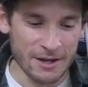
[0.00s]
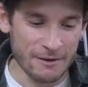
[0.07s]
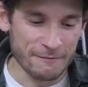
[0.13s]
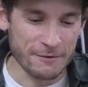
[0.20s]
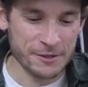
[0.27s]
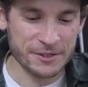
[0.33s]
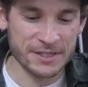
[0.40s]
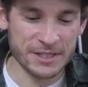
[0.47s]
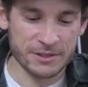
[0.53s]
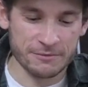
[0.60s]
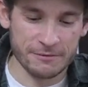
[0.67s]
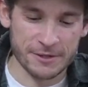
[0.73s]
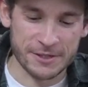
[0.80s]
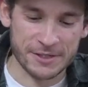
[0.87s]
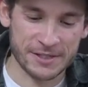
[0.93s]
first things
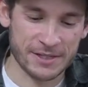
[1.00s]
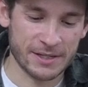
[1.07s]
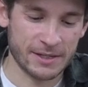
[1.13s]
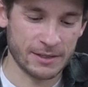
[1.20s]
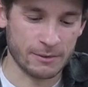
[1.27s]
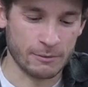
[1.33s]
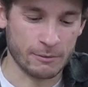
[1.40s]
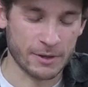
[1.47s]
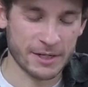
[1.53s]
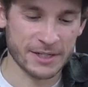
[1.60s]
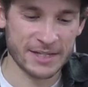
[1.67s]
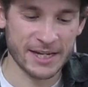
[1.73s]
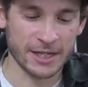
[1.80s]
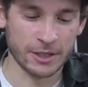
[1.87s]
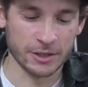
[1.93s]
first, we're going
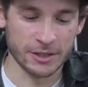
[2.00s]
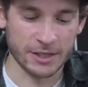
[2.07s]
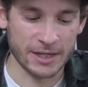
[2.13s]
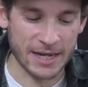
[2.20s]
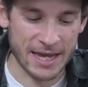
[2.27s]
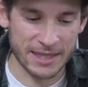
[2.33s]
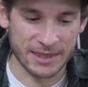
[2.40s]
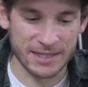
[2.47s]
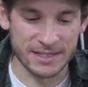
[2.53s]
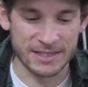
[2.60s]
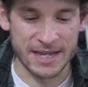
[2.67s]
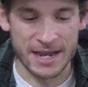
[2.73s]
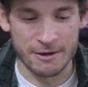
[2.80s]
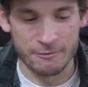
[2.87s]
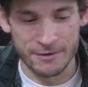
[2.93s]
to take a look at these
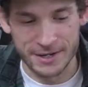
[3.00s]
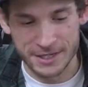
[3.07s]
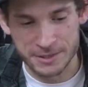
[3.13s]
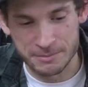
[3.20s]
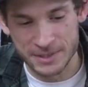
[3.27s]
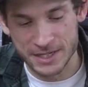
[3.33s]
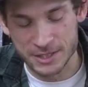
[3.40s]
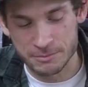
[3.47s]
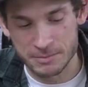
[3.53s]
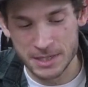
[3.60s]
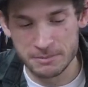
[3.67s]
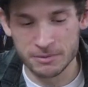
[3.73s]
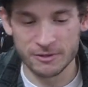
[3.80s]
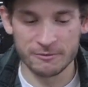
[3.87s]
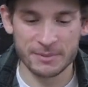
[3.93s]
A-rigs because
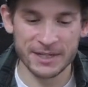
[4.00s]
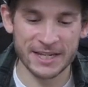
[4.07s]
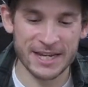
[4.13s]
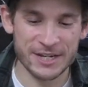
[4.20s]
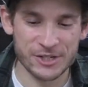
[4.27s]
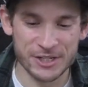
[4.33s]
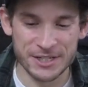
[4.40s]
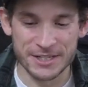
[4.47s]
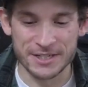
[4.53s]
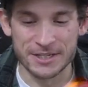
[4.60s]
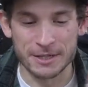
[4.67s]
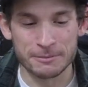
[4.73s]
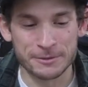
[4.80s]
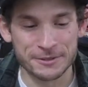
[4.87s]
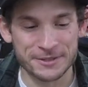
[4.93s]
people have been catching
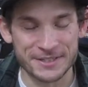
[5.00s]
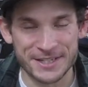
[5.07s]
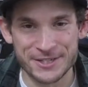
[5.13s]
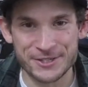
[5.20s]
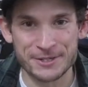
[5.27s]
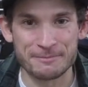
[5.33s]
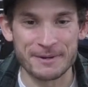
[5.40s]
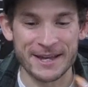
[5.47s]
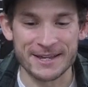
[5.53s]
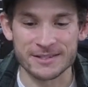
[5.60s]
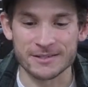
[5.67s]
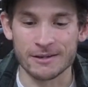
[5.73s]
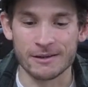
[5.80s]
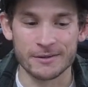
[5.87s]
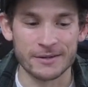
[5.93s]
double-digit
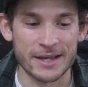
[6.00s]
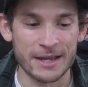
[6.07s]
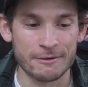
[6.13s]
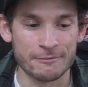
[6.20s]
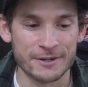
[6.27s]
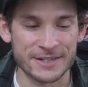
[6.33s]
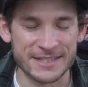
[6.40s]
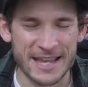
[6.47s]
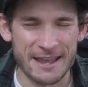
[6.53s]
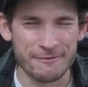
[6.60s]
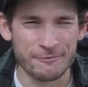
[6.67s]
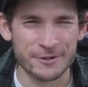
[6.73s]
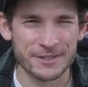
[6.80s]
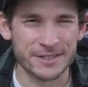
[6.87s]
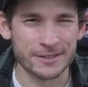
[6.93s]
bass on A-rigs
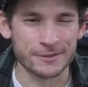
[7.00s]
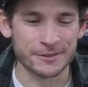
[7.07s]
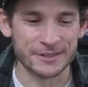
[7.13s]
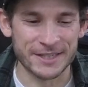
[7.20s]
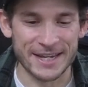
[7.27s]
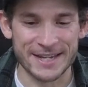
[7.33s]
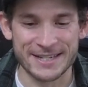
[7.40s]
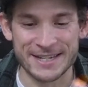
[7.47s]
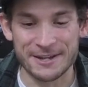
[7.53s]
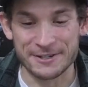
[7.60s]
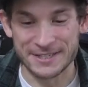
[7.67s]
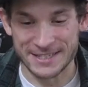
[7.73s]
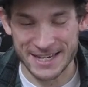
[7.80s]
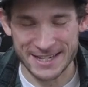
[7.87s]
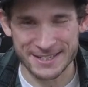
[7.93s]
every single day down
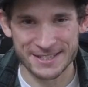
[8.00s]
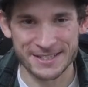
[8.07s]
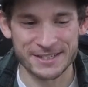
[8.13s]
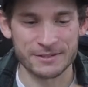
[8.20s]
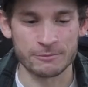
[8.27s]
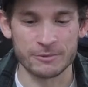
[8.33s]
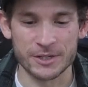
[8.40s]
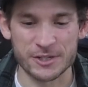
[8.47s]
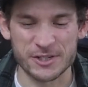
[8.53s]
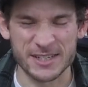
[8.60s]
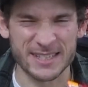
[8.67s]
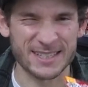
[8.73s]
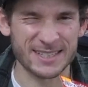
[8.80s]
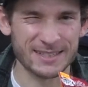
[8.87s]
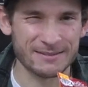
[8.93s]
in Texas, which
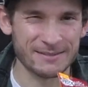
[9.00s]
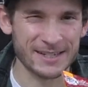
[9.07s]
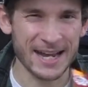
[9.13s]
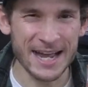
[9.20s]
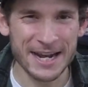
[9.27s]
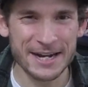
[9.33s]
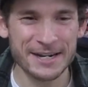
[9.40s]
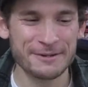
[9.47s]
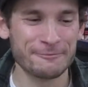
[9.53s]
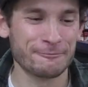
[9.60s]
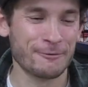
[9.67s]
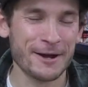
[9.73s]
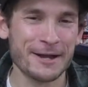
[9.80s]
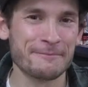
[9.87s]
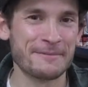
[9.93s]
is kind
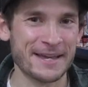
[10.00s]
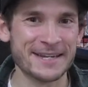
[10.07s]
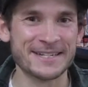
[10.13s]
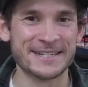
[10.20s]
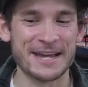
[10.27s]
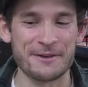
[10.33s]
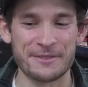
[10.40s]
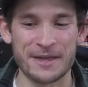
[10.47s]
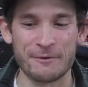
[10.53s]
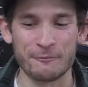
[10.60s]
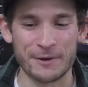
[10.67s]
of why I'm heading down that